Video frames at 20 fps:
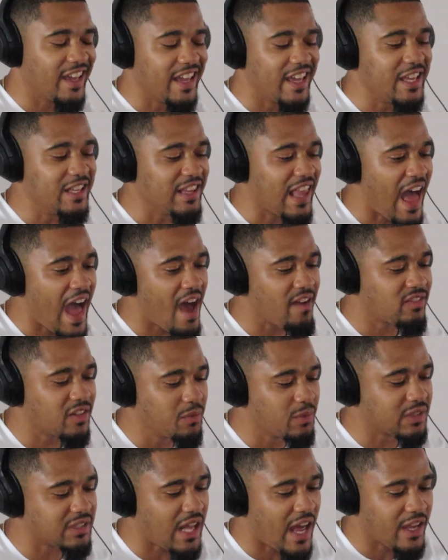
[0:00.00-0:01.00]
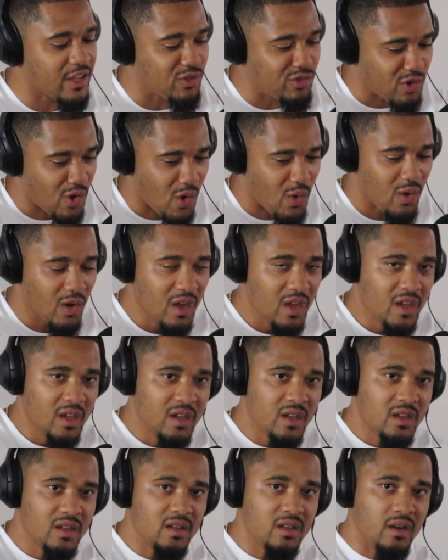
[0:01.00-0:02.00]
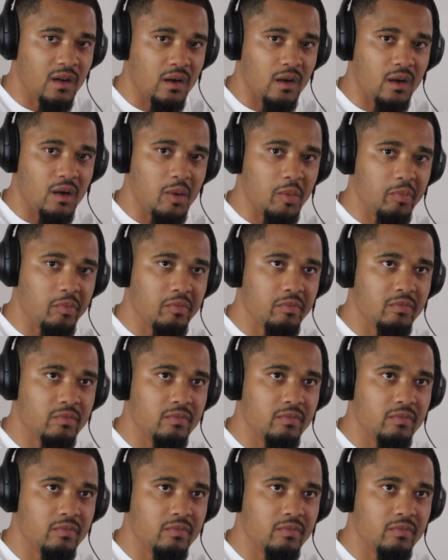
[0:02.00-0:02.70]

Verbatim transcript: he laughed. He was like, you know, um,